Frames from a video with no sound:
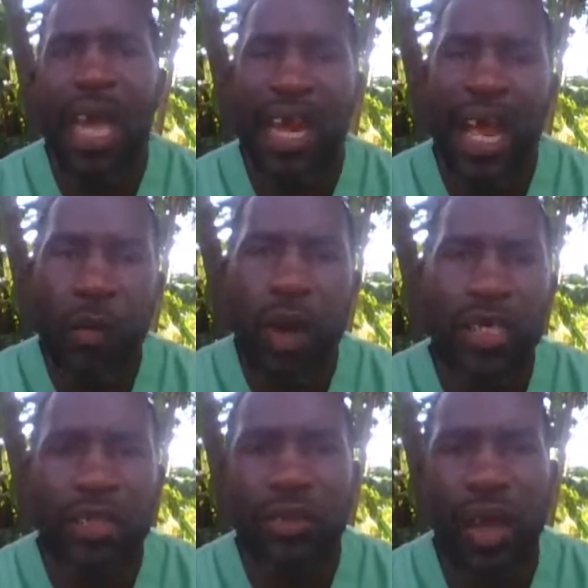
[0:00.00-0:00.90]
and I
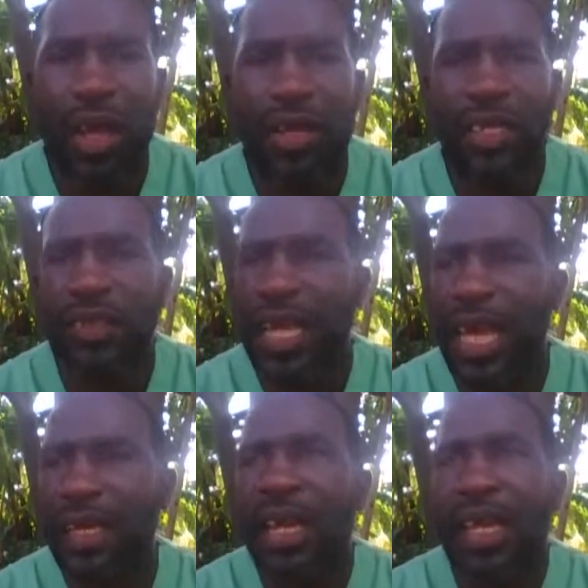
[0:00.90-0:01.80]
want you to
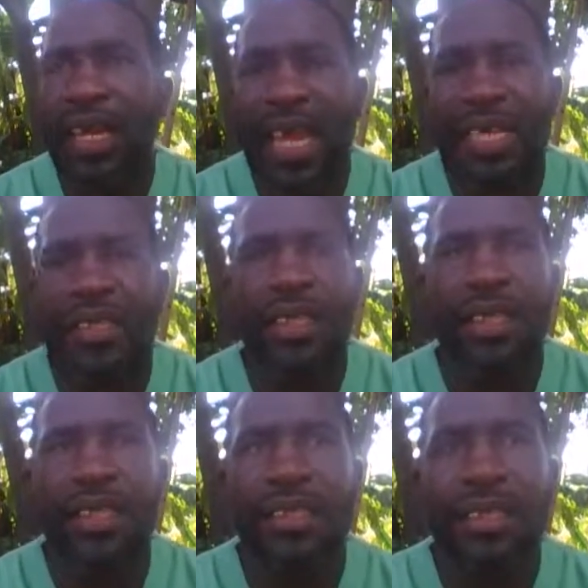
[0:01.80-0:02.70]
understand that
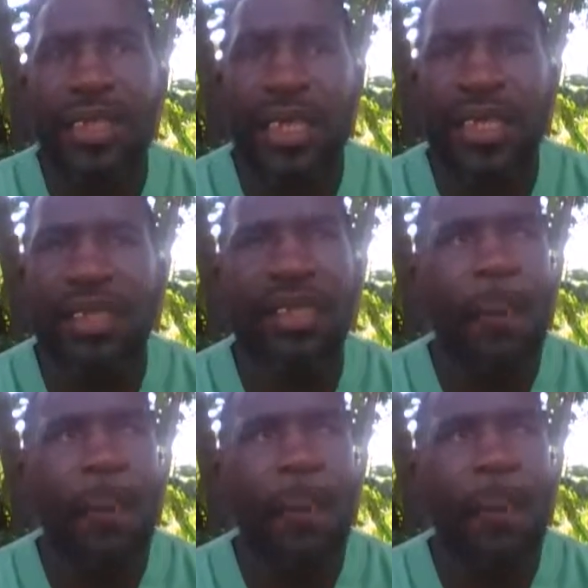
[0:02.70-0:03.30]
disease